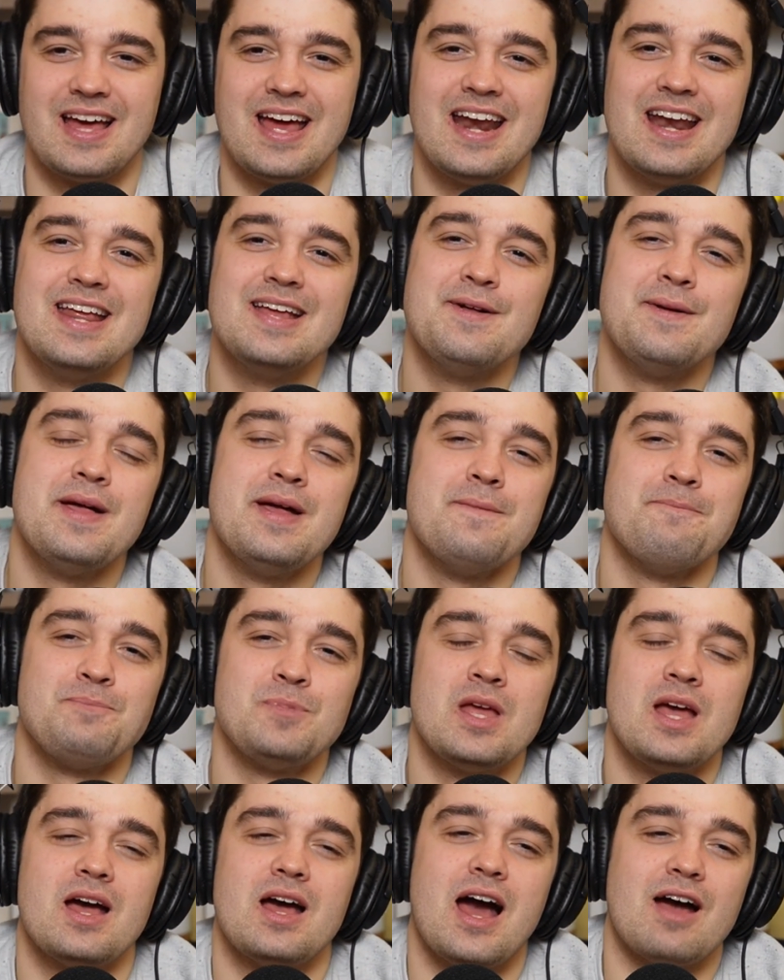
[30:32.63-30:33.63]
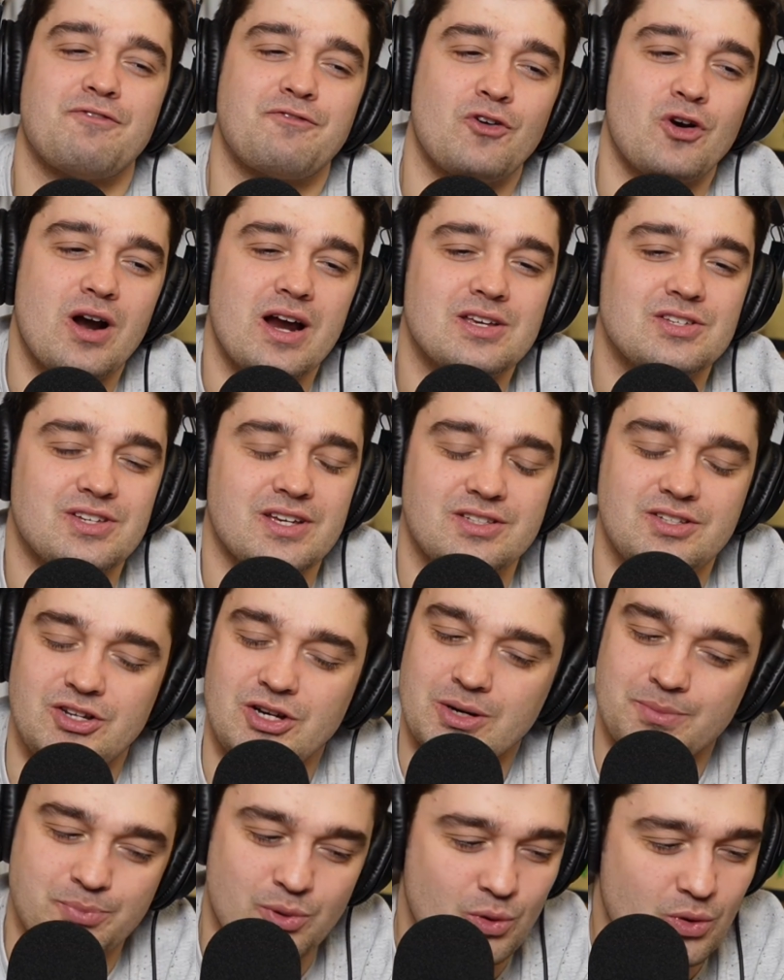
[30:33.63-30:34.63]
And to
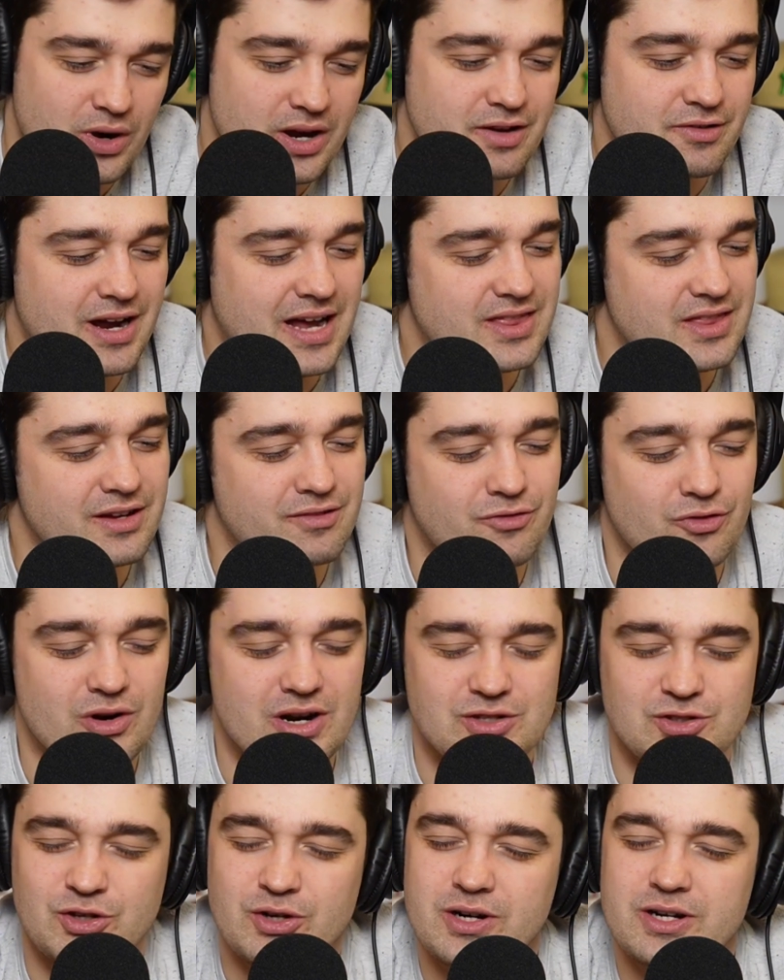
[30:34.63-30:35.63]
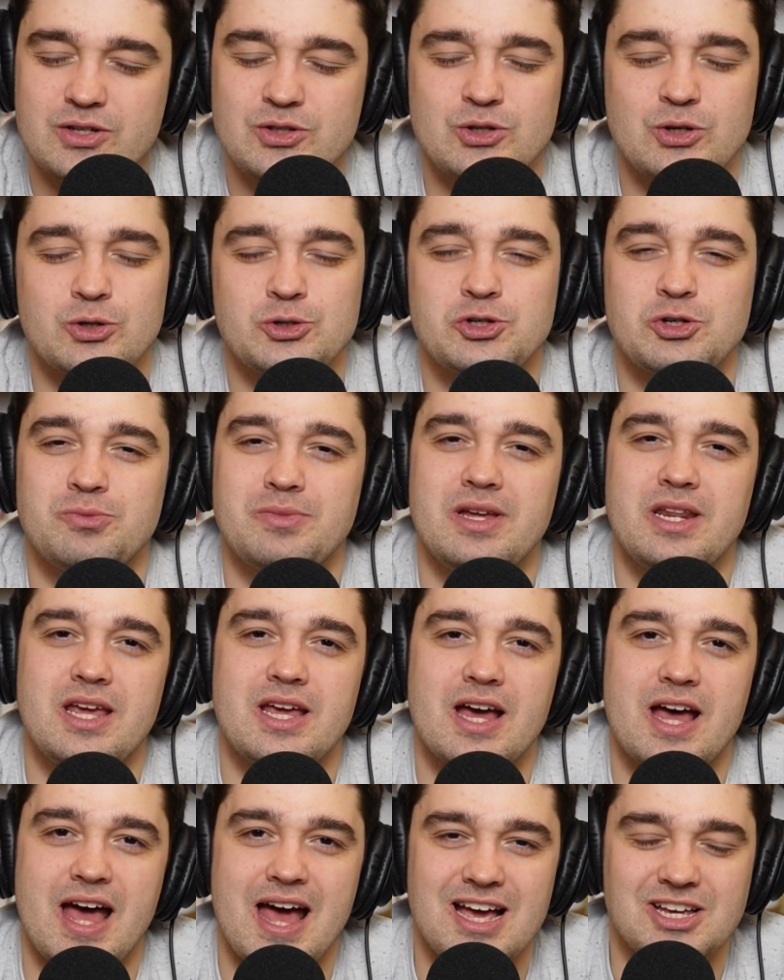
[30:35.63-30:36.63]
your point, I think for as good as social
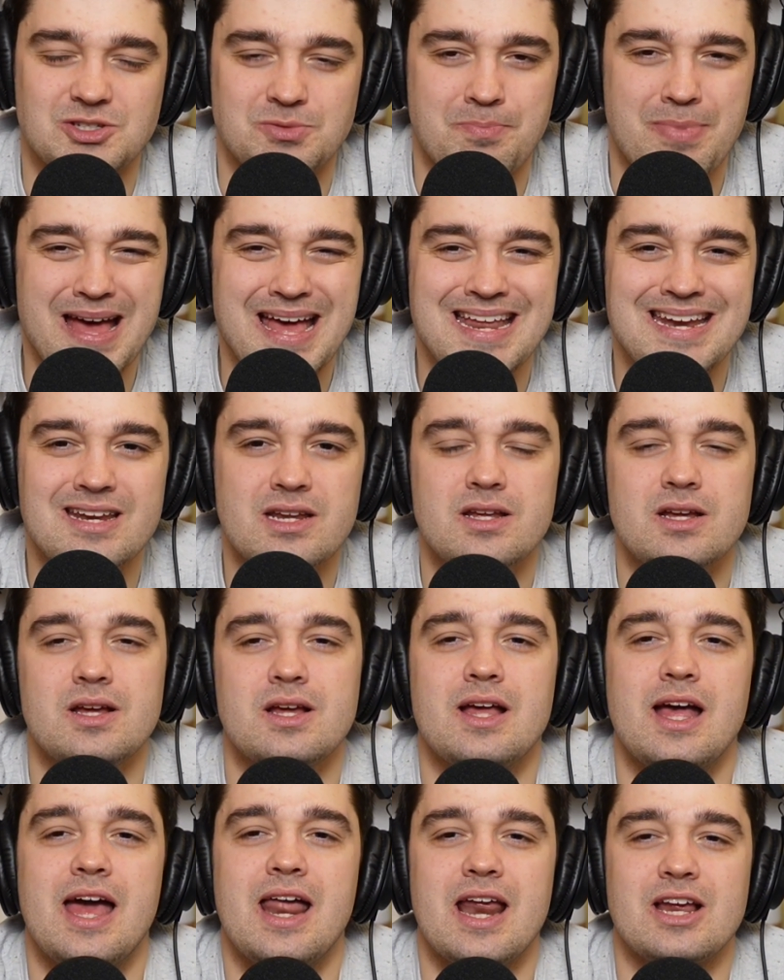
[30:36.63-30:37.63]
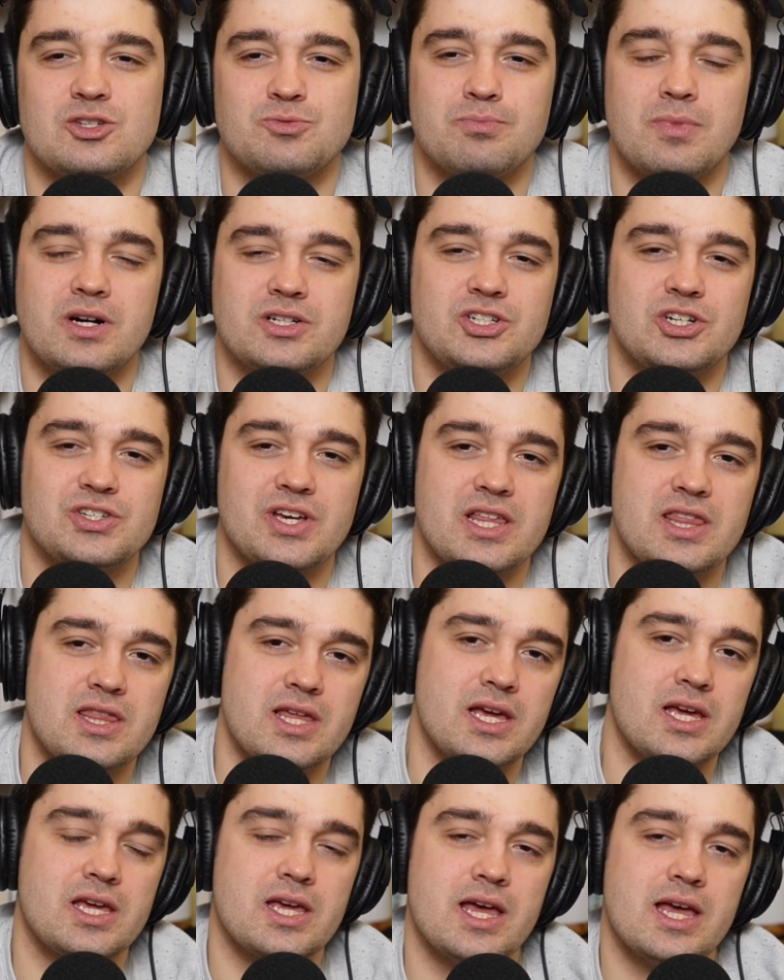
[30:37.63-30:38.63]
media has been, and as much as I
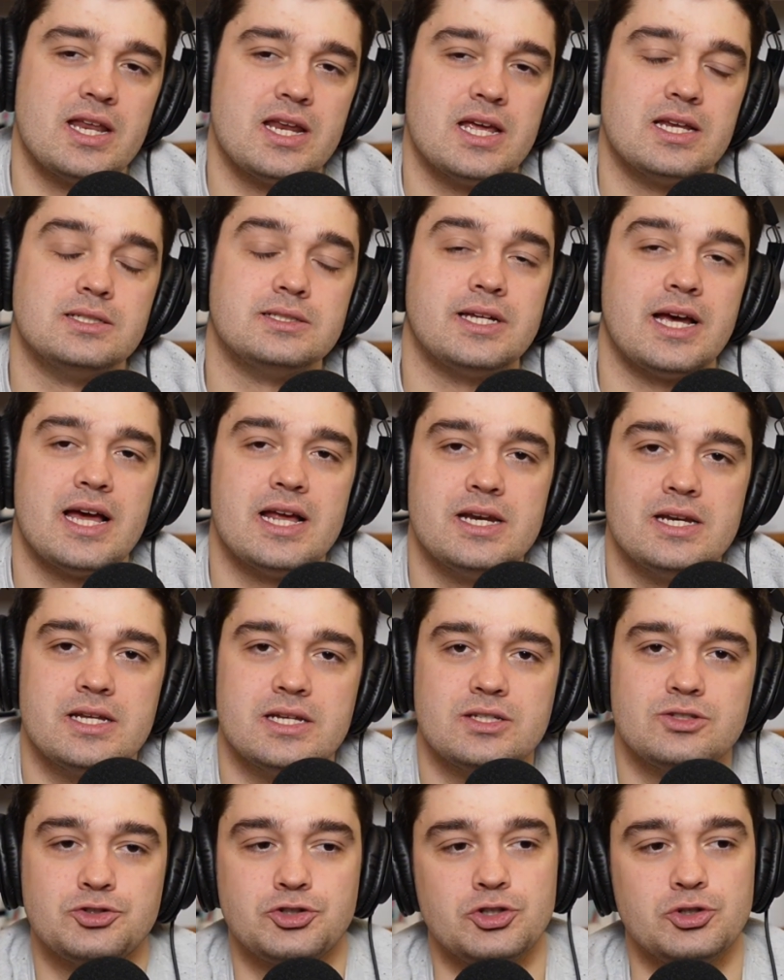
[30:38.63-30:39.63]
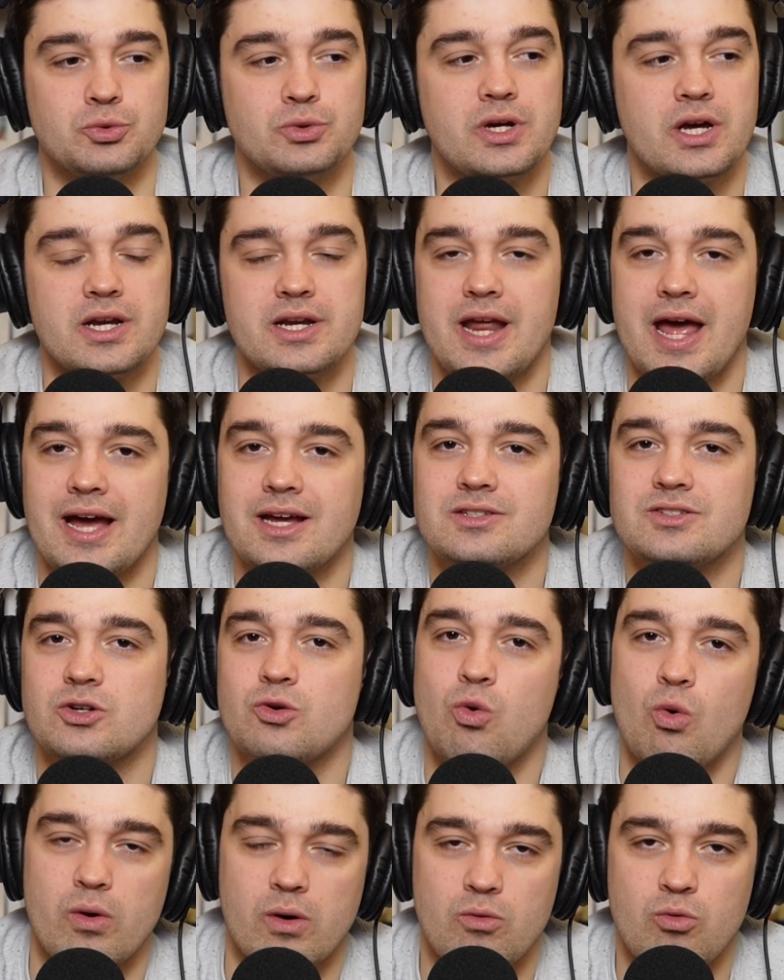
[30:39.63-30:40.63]
think it intended to connect,
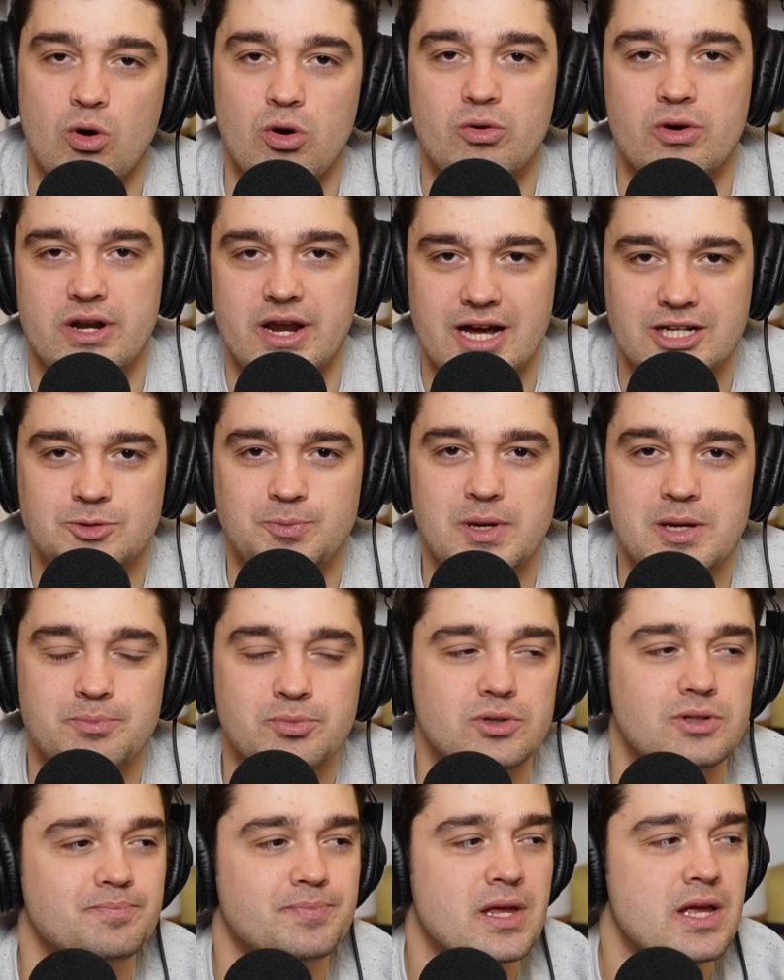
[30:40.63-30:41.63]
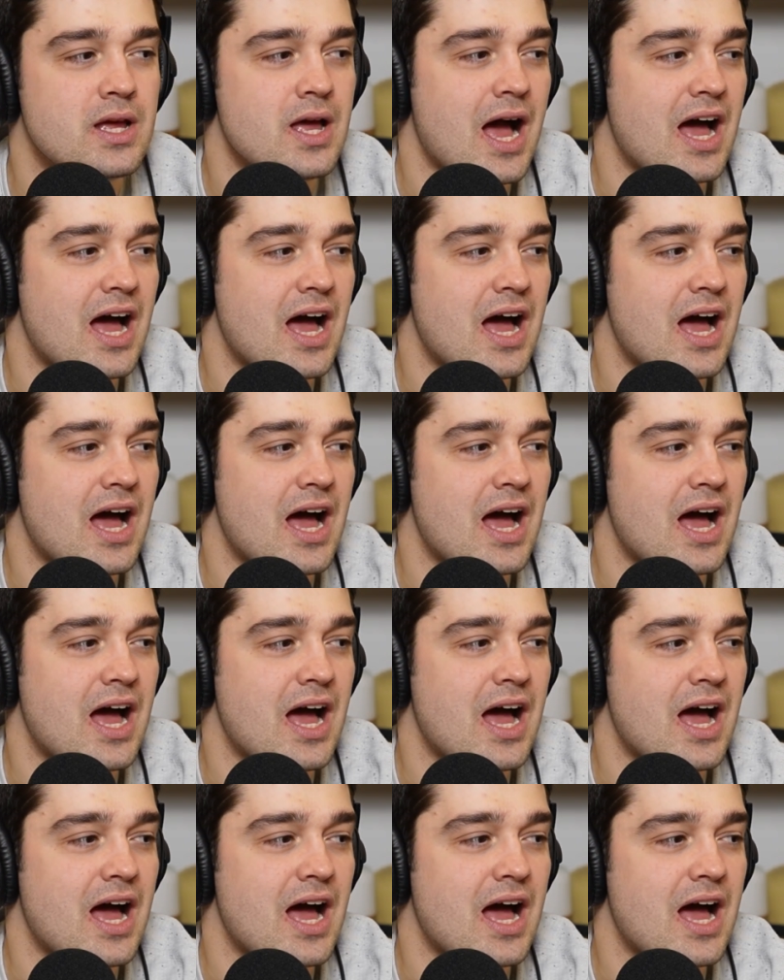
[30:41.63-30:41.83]
quote unquote, connect people,